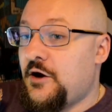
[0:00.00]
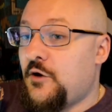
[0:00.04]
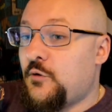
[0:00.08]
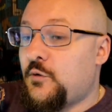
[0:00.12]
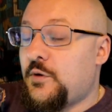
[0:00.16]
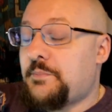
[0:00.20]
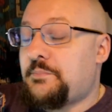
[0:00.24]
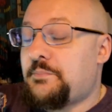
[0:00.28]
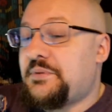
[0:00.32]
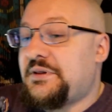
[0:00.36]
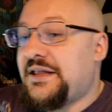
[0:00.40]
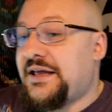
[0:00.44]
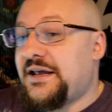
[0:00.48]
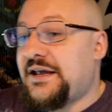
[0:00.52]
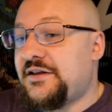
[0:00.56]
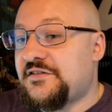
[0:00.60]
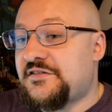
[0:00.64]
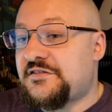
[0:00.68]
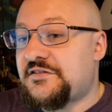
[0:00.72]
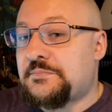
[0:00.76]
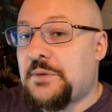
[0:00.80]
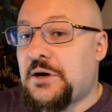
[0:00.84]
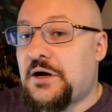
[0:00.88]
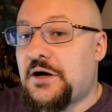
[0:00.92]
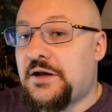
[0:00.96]
What plane
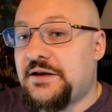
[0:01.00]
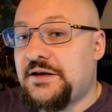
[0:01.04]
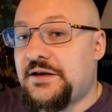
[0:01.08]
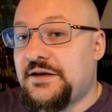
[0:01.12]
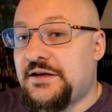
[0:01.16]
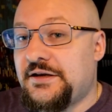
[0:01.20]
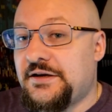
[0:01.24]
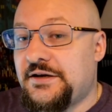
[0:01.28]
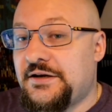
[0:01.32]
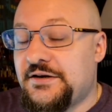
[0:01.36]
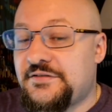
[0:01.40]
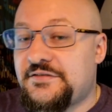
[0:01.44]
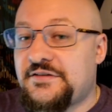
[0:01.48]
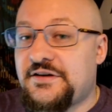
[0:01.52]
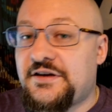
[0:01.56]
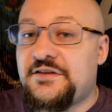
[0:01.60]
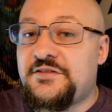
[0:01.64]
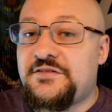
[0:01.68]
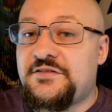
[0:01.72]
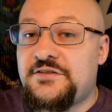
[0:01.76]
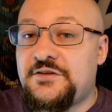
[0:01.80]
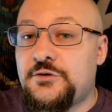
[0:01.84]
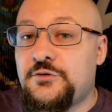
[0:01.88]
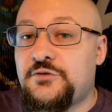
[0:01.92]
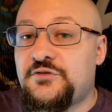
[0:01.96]
spotting is
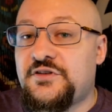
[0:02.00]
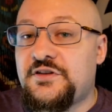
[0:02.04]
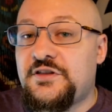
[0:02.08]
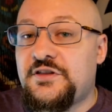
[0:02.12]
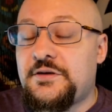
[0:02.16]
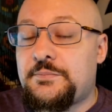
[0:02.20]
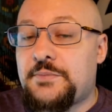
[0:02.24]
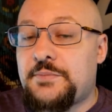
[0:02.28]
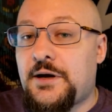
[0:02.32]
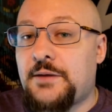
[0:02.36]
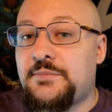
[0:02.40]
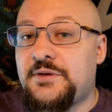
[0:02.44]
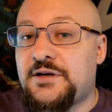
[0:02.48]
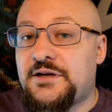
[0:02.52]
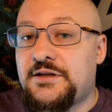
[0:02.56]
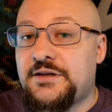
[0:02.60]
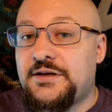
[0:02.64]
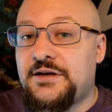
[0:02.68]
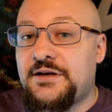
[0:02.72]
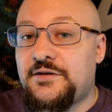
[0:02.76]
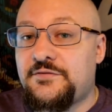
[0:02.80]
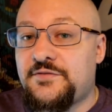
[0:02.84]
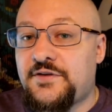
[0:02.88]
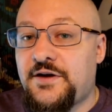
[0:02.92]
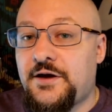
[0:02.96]
using the
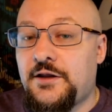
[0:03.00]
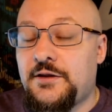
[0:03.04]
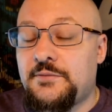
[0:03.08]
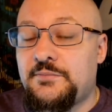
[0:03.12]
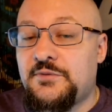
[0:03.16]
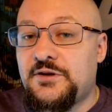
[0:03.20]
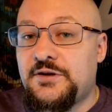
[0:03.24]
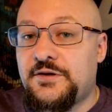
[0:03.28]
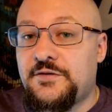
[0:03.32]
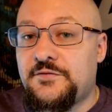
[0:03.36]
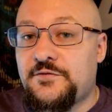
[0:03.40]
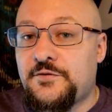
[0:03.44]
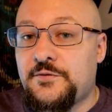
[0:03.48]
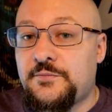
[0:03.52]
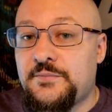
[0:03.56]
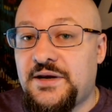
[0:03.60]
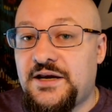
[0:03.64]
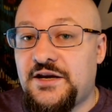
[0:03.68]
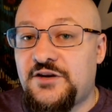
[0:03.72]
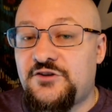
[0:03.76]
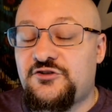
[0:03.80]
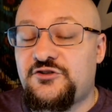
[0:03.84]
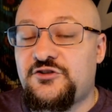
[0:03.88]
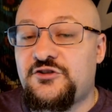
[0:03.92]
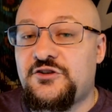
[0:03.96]
publicly available
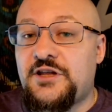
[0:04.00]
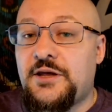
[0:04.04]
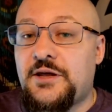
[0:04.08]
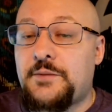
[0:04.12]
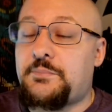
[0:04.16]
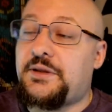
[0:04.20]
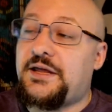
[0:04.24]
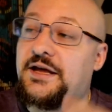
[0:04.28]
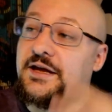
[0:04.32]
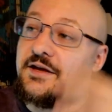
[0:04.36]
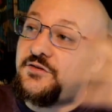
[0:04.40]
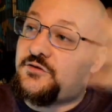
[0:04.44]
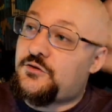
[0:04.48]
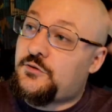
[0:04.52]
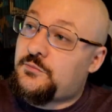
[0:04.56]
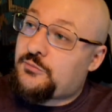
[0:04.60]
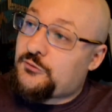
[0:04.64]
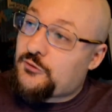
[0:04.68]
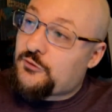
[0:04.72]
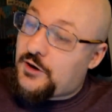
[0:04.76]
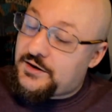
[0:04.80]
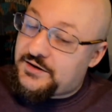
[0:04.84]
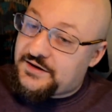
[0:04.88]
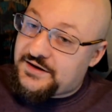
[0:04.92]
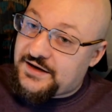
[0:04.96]
information that planes are
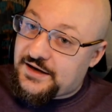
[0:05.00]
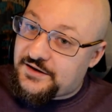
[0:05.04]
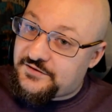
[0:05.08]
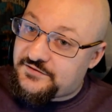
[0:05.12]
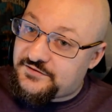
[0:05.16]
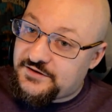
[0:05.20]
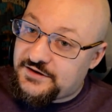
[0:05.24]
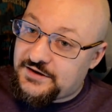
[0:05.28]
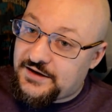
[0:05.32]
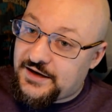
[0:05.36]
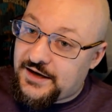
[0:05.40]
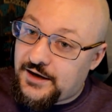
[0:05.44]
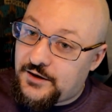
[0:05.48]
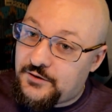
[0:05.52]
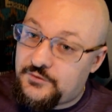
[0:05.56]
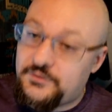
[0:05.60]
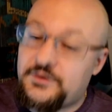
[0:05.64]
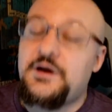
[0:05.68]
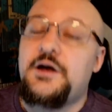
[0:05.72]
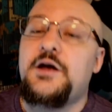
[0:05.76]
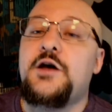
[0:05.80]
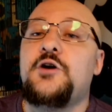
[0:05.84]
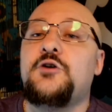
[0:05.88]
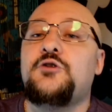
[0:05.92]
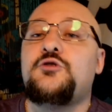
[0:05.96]
broadcasting out
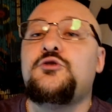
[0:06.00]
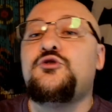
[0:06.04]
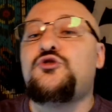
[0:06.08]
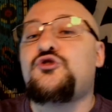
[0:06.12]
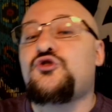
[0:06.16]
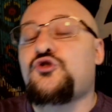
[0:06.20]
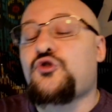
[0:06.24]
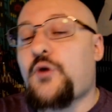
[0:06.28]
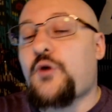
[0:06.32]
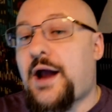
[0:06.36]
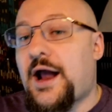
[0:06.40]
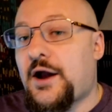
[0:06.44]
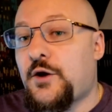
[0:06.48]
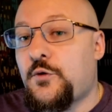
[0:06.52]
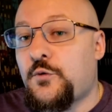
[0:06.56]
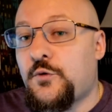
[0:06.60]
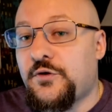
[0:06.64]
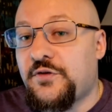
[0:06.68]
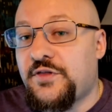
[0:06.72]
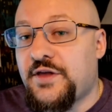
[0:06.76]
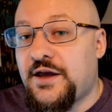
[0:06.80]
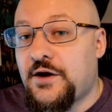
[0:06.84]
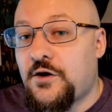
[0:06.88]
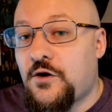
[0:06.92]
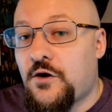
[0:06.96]
to track
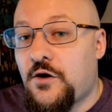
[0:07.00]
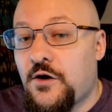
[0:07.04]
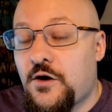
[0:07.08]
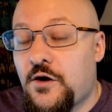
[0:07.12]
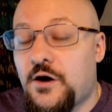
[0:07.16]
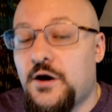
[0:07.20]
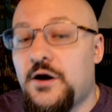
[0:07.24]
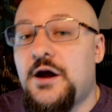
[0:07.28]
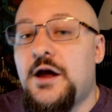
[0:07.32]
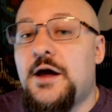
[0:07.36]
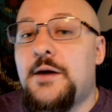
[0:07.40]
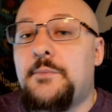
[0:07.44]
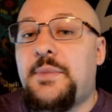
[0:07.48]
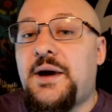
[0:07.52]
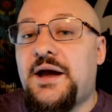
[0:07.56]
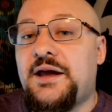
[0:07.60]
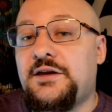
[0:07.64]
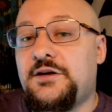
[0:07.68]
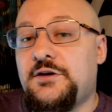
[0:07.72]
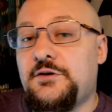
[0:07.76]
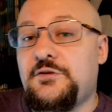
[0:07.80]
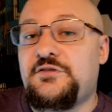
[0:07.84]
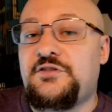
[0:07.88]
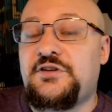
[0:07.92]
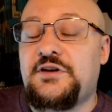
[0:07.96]
where they are by
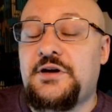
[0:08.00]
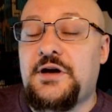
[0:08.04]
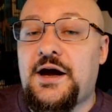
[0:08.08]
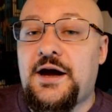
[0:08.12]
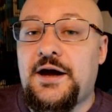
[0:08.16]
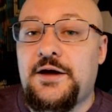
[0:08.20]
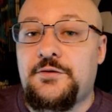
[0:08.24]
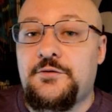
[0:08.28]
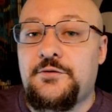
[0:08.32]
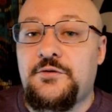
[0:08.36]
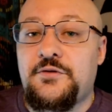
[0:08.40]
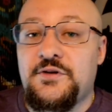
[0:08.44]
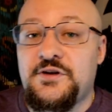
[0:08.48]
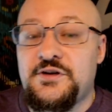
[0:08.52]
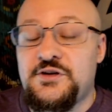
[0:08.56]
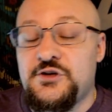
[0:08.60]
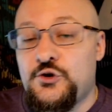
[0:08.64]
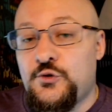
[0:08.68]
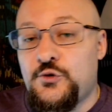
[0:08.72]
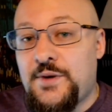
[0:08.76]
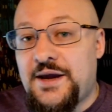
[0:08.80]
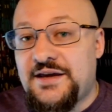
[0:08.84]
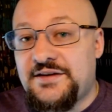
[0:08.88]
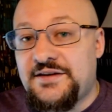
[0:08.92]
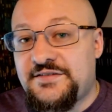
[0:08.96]
using either the
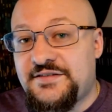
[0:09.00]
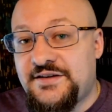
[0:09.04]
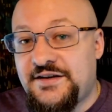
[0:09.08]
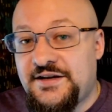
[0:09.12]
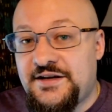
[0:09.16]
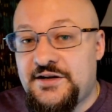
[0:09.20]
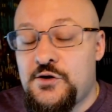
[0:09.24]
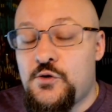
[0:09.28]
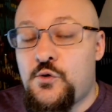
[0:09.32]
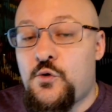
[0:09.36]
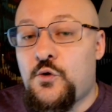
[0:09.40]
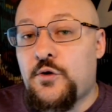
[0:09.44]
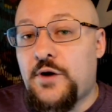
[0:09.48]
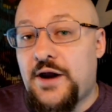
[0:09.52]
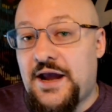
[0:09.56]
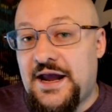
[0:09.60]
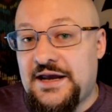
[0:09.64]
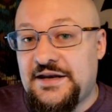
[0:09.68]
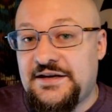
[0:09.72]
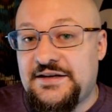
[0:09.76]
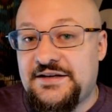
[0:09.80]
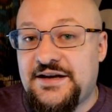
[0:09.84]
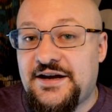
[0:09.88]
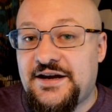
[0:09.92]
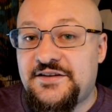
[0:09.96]
UAT or
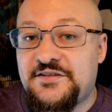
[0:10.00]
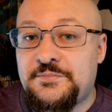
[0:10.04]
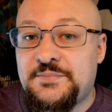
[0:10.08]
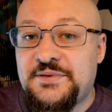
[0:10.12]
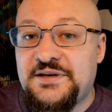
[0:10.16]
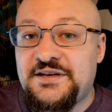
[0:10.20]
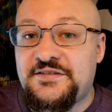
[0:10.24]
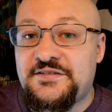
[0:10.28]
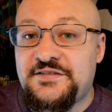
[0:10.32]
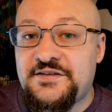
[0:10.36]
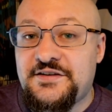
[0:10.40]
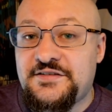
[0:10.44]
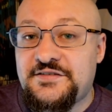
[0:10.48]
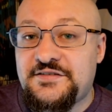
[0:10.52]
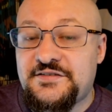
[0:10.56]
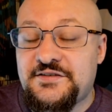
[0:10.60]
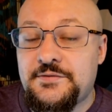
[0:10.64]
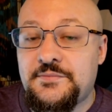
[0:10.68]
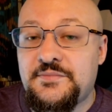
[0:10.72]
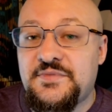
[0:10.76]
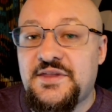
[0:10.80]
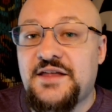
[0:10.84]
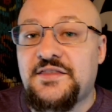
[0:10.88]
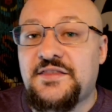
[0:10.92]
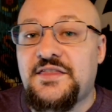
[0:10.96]
ADSB
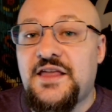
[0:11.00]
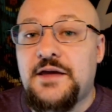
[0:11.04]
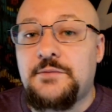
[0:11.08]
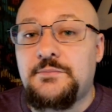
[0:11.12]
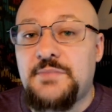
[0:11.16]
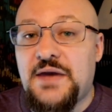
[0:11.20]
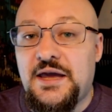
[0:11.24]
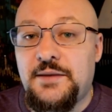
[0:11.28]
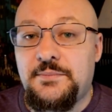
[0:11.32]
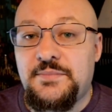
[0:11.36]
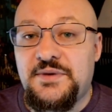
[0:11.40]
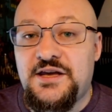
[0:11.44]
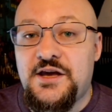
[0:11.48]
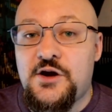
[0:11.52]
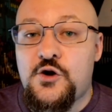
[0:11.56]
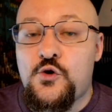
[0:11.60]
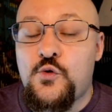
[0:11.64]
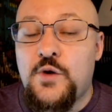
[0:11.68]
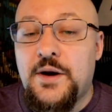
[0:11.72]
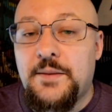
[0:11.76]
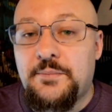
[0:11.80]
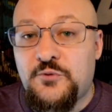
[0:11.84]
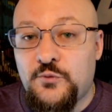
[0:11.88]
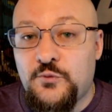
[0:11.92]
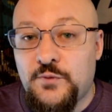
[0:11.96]
system that they may be
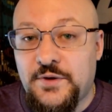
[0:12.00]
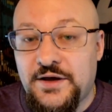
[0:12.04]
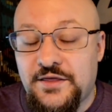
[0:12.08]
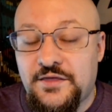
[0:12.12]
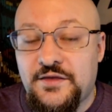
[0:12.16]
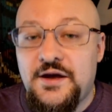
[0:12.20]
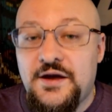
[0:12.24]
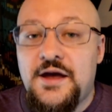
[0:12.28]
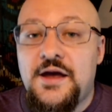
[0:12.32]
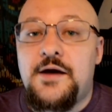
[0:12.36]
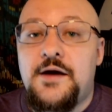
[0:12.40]
equipped with.